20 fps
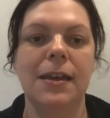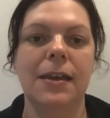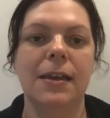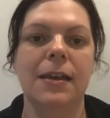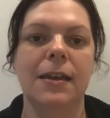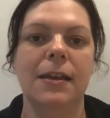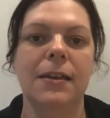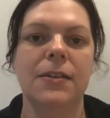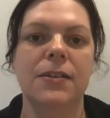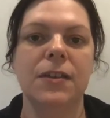
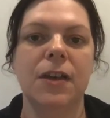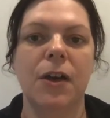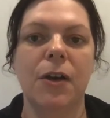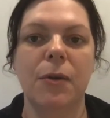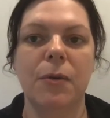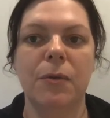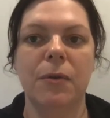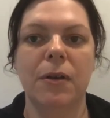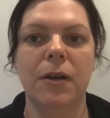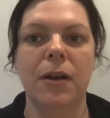
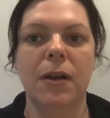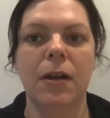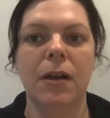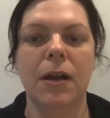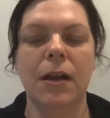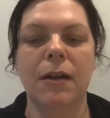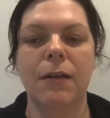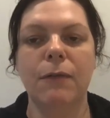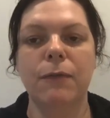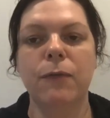So,
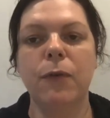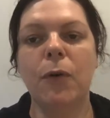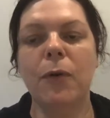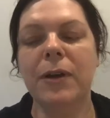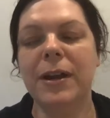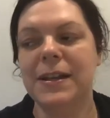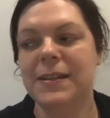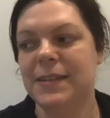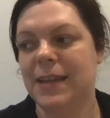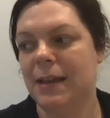for
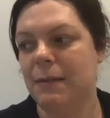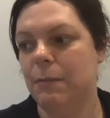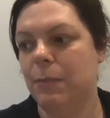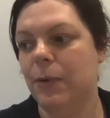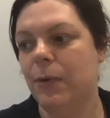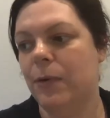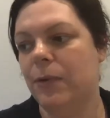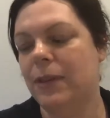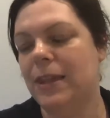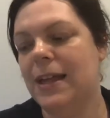
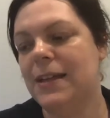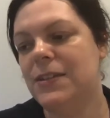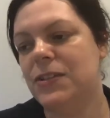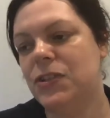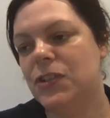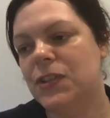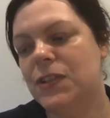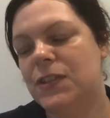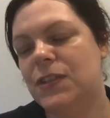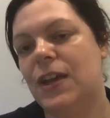example, let's
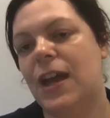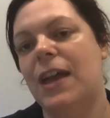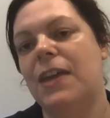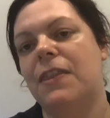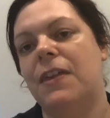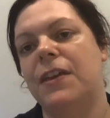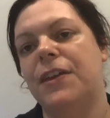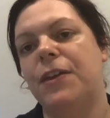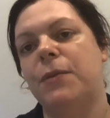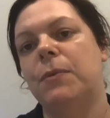just say
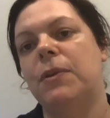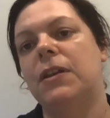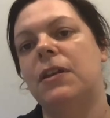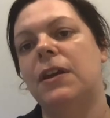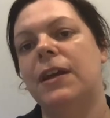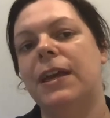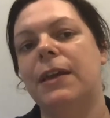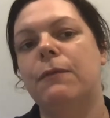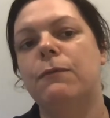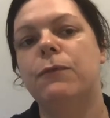that you were
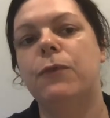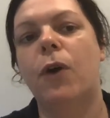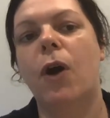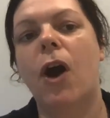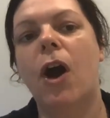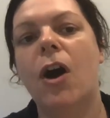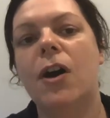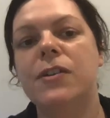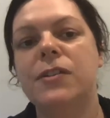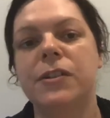looking for
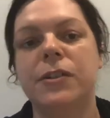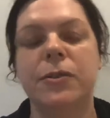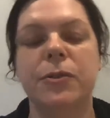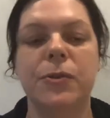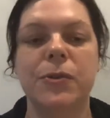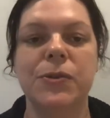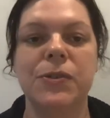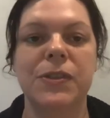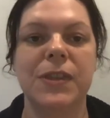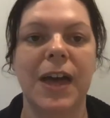
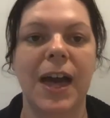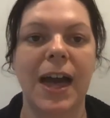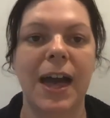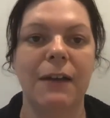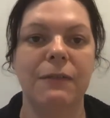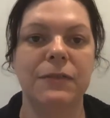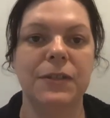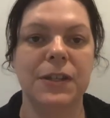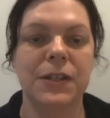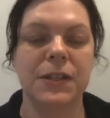articles that
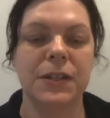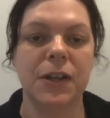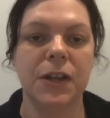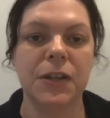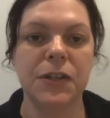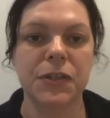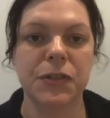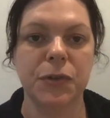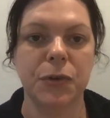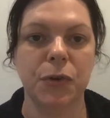have
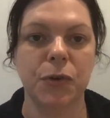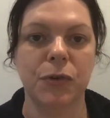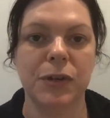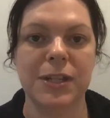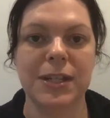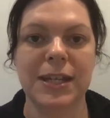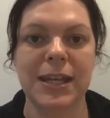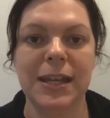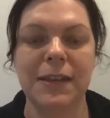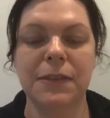discussed or
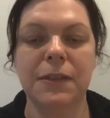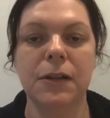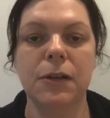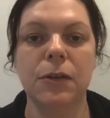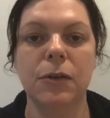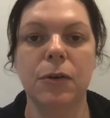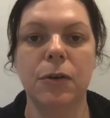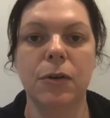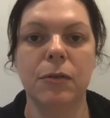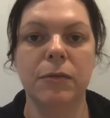critiqued the
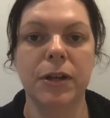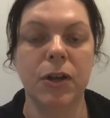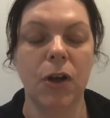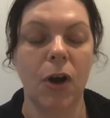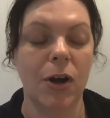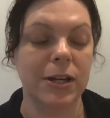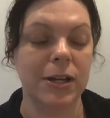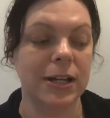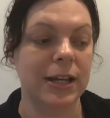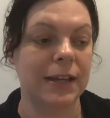law
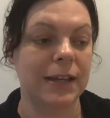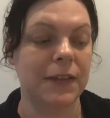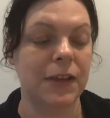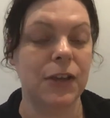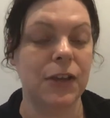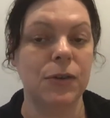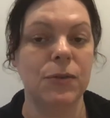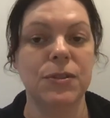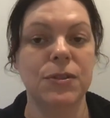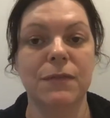regarding the
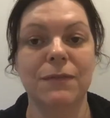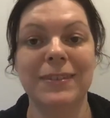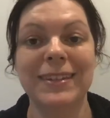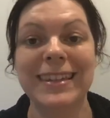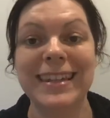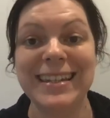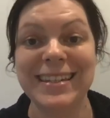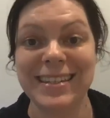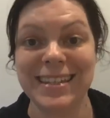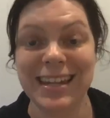use of
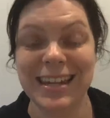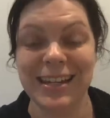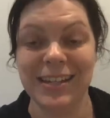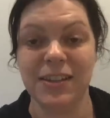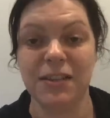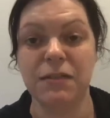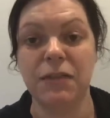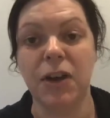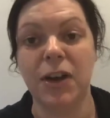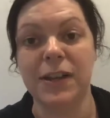listening
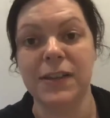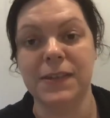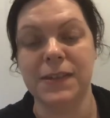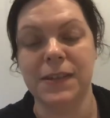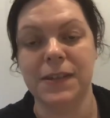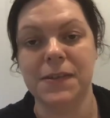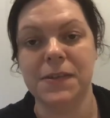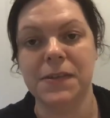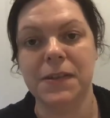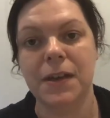
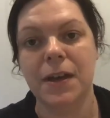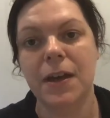devices.